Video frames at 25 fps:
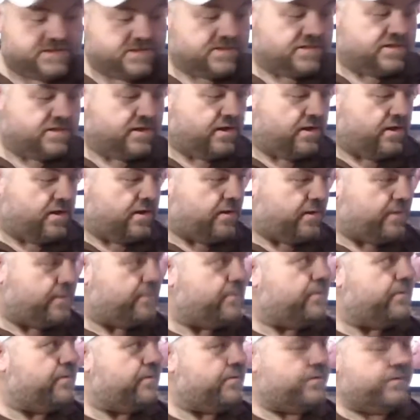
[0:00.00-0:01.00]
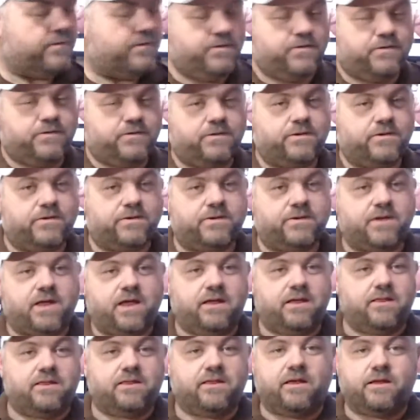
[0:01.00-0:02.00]
It's a little
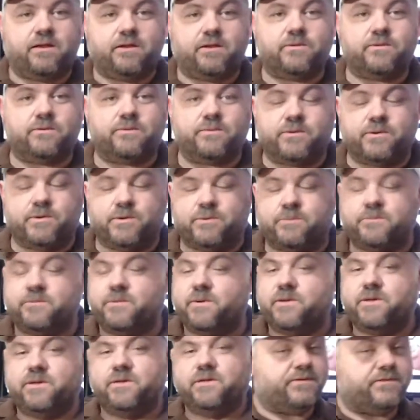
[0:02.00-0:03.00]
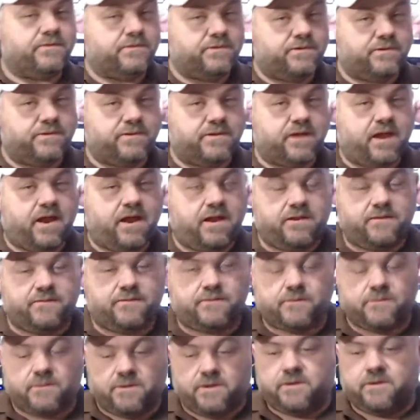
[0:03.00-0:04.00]
tight in that other room. A little tiny
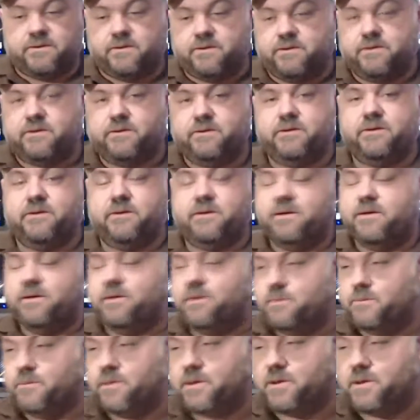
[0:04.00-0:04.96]
for my big